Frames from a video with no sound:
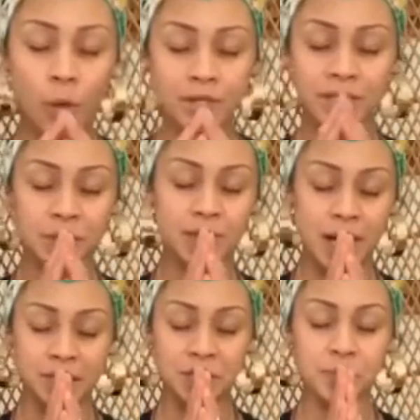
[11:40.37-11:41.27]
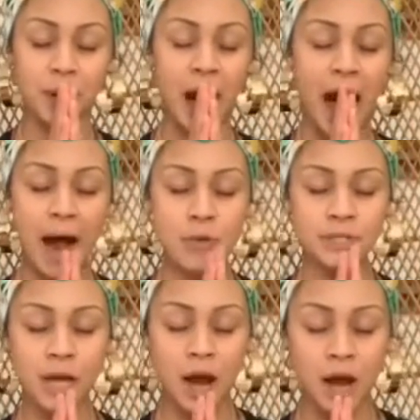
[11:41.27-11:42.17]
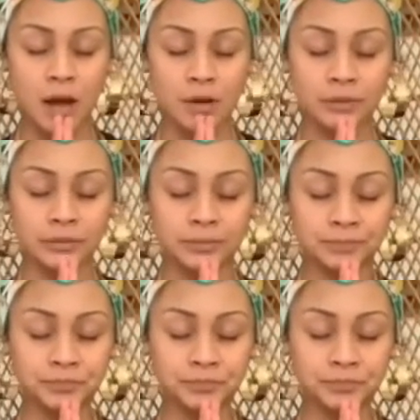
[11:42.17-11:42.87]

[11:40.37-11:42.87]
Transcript: wanting to be conscious, but out of